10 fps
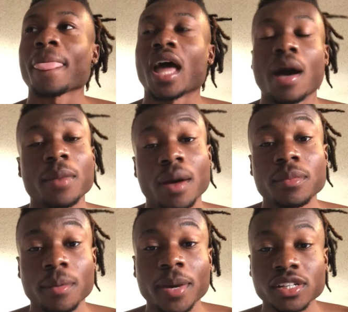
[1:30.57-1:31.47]

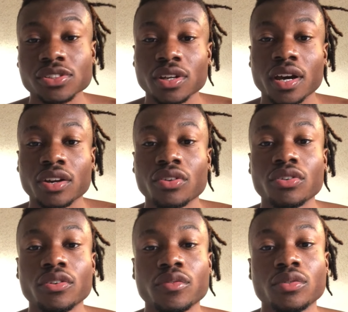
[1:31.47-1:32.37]
about to show y'all how to grow your
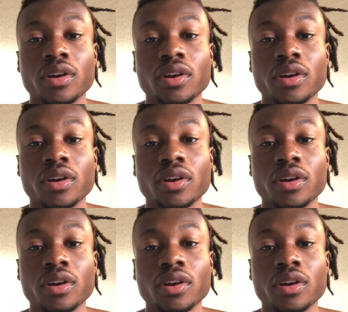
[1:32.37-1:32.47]
own food.